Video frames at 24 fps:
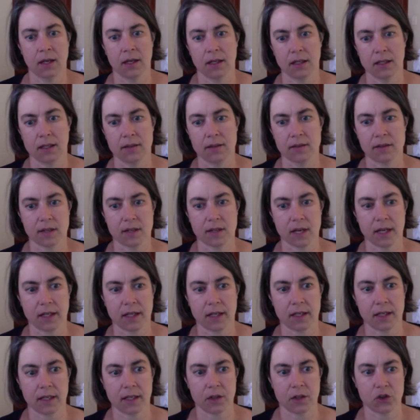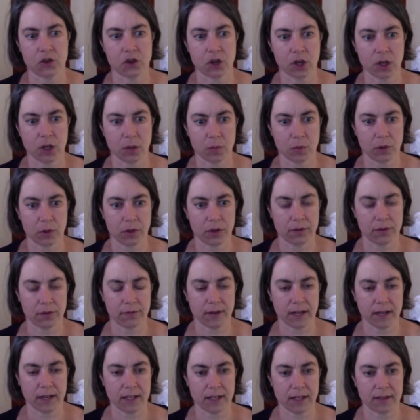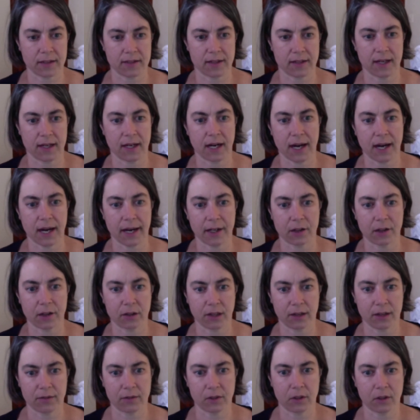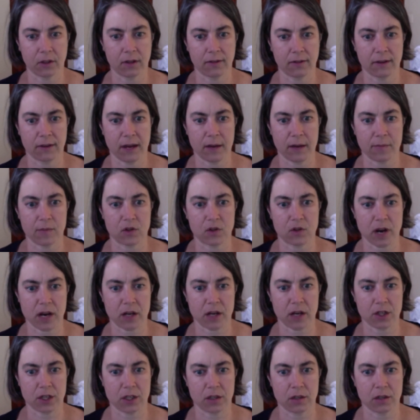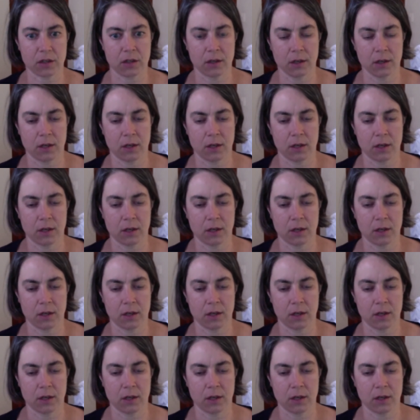Instead, interpret your findings at a higher level of abstraction.